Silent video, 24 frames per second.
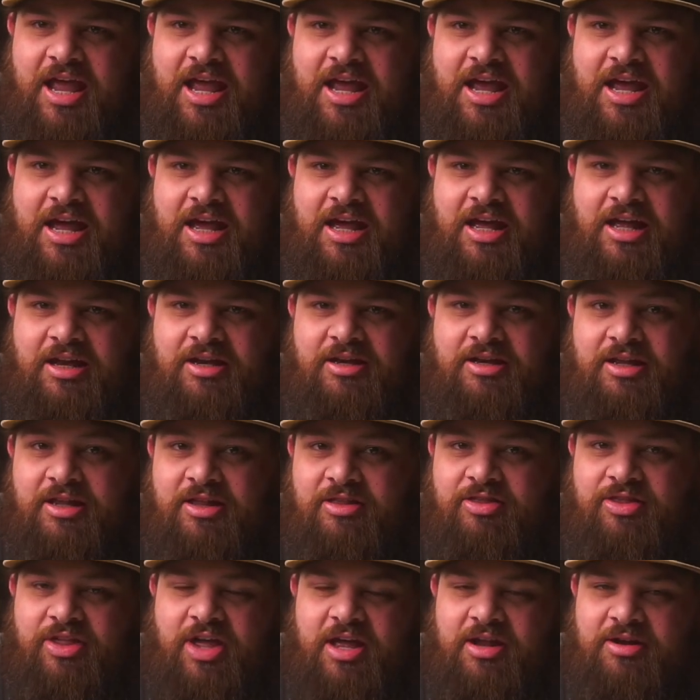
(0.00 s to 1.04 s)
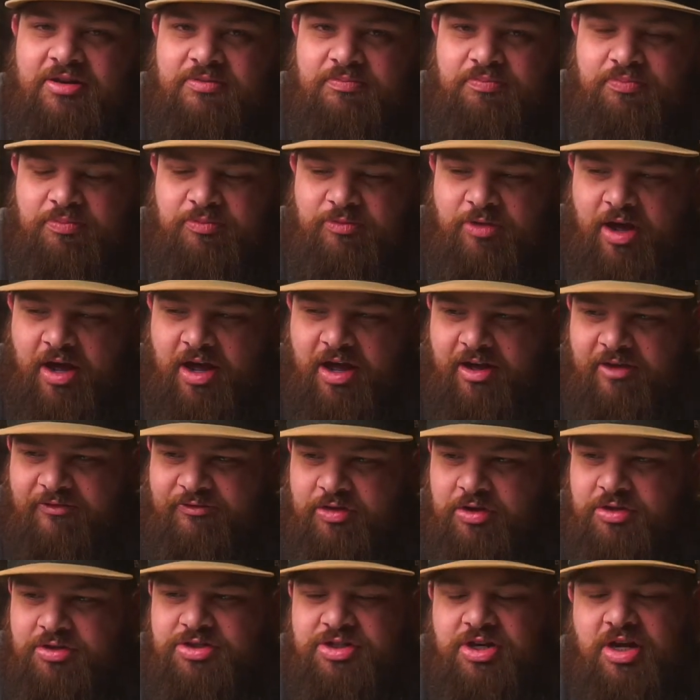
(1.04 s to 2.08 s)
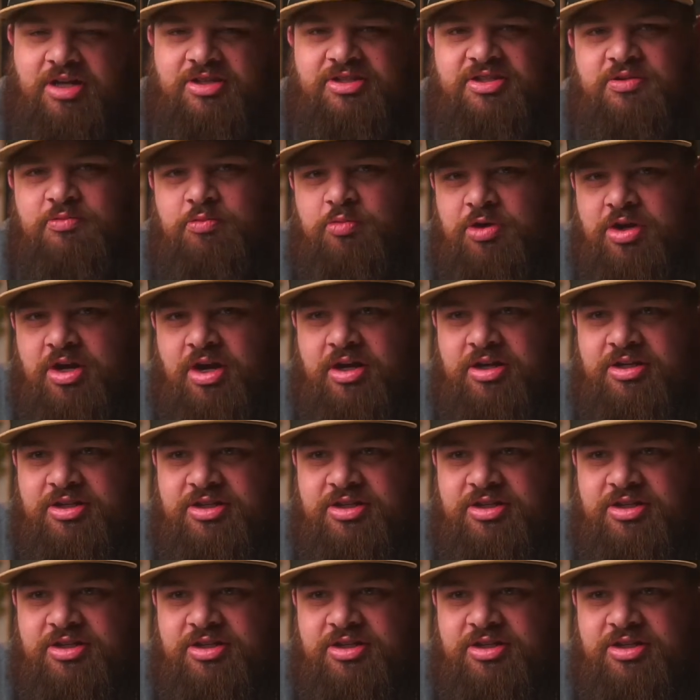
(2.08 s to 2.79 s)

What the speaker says: And then Phil Johnson went